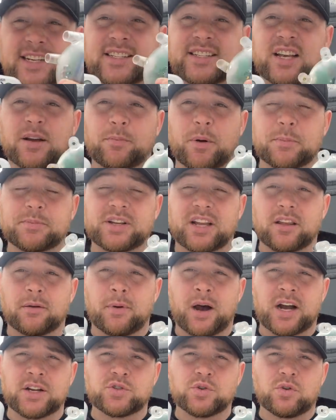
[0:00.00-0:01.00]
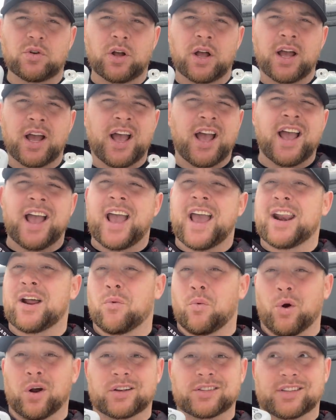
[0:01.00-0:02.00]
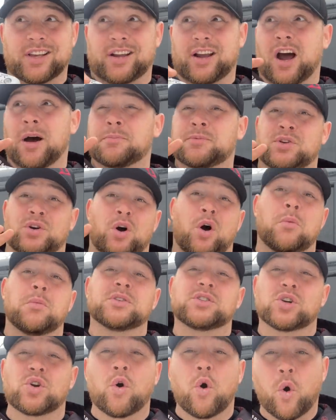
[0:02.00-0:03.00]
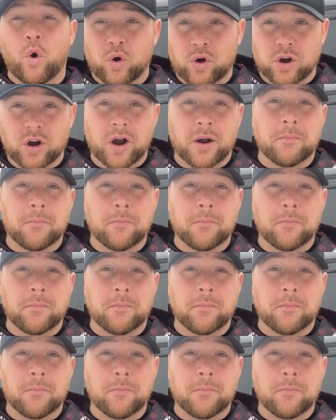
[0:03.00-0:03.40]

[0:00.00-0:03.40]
tip ups on the module and it works like up to almost a quarter